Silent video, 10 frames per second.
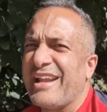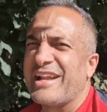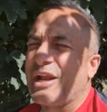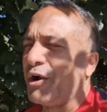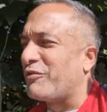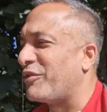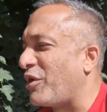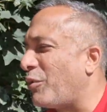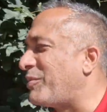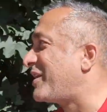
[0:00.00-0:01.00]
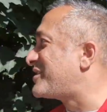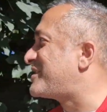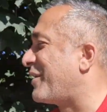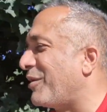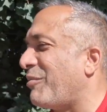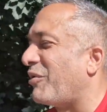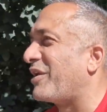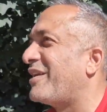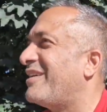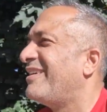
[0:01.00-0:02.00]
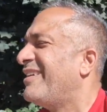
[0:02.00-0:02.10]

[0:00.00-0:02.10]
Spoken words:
didn't care for the opening ceremony.